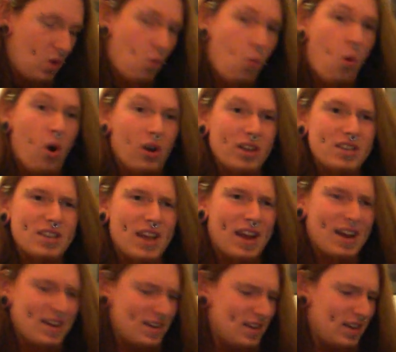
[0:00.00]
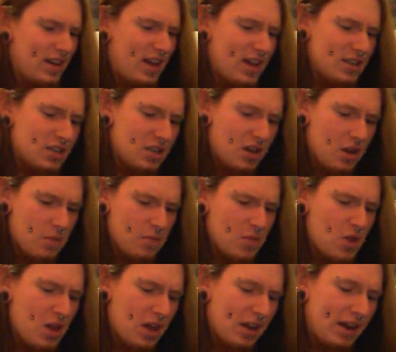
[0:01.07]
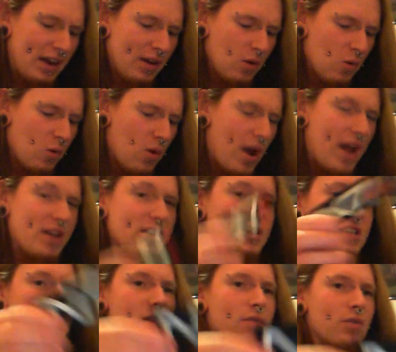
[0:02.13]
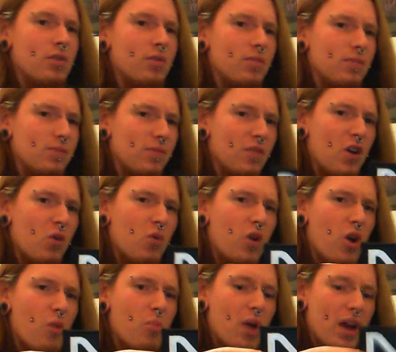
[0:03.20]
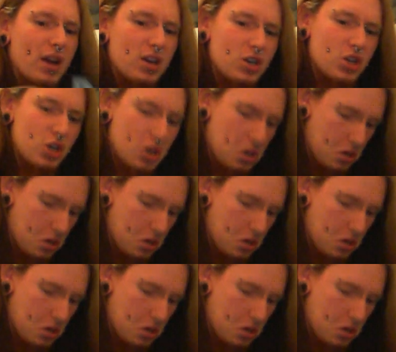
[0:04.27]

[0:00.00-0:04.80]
While it's to hand, I guess. You get a little N7 Velcro patch,